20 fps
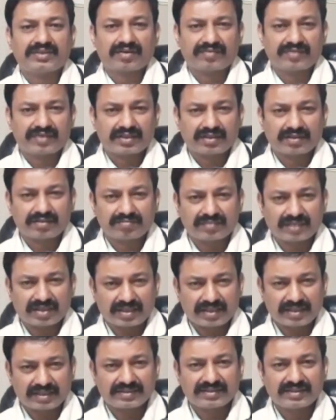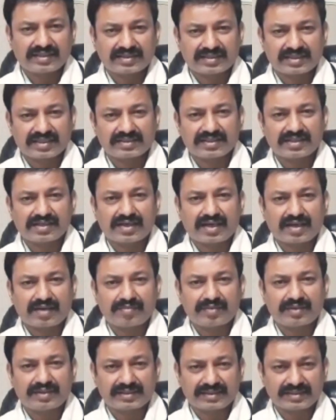or we term that as gestational
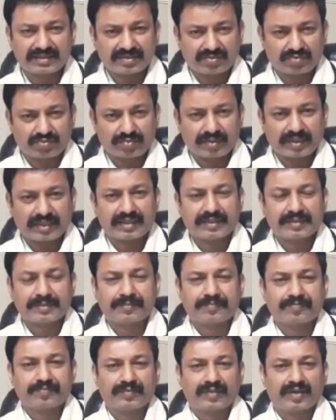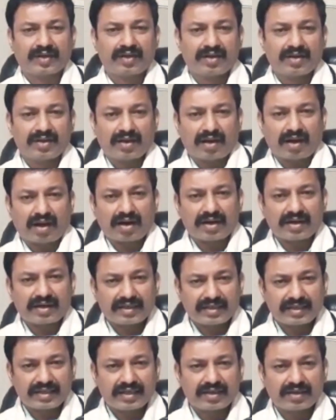diabetes in women. And
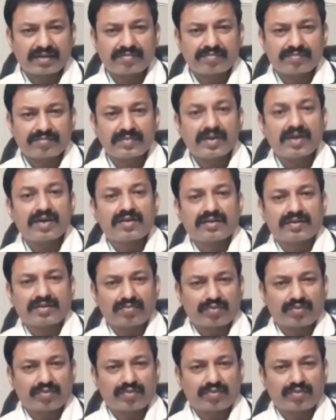here, the